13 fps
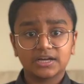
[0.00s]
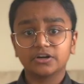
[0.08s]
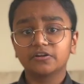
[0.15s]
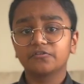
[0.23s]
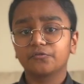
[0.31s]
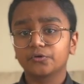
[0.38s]

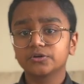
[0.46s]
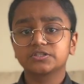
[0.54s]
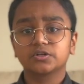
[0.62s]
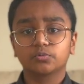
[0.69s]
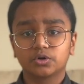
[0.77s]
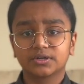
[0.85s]
and are
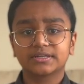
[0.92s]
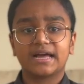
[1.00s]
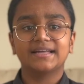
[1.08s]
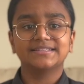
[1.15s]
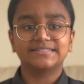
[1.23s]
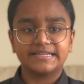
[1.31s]
forced to work
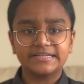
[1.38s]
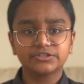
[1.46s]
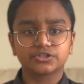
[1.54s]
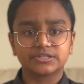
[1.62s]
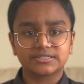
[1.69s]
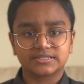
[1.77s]
at
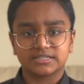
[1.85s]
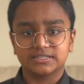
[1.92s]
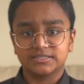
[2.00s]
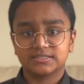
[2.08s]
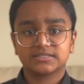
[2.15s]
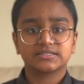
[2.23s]
dangerous
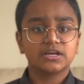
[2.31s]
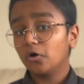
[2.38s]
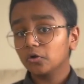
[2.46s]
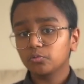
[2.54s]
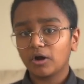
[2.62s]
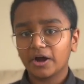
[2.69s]
sites,
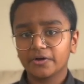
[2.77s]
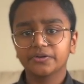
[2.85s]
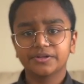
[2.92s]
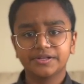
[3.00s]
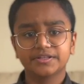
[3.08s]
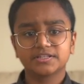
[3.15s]
all
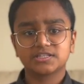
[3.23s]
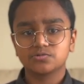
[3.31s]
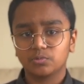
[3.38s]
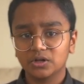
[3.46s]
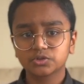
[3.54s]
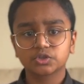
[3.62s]
while in the
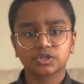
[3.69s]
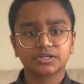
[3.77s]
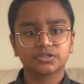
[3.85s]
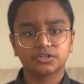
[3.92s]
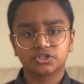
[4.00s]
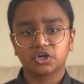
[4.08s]

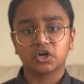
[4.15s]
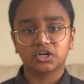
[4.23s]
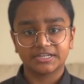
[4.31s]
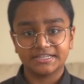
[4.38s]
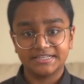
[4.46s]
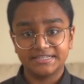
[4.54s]
sweltering
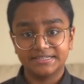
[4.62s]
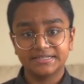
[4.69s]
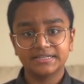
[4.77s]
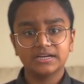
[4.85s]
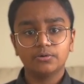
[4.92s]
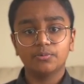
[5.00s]
Qatar heat,
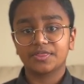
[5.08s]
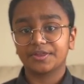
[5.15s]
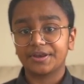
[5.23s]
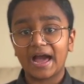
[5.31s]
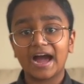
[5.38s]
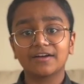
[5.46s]
with
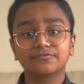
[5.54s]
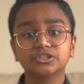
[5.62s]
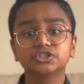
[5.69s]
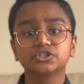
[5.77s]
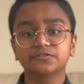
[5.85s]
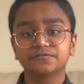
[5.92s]
an
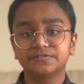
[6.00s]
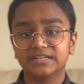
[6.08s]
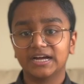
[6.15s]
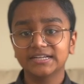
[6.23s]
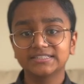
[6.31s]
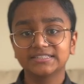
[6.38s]
average of
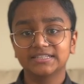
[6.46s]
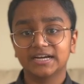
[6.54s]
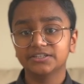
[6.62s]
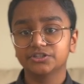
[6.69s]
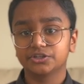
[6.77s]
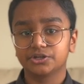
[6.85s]

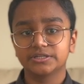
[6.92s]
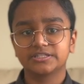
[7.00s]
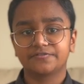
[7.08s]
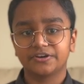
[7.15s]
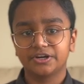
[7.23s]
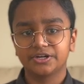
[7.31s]
99
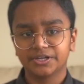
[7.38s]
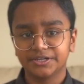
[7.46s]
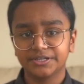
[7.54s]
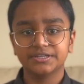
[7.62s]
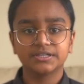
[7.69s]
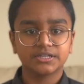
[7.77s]
degrees
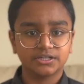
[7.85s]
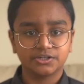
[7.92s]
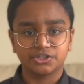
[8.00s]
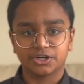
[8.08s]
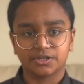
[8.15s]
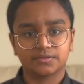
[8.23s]
Fahrenheit
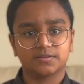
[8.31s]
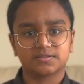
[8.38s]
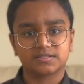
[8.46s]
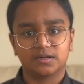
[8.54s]
during the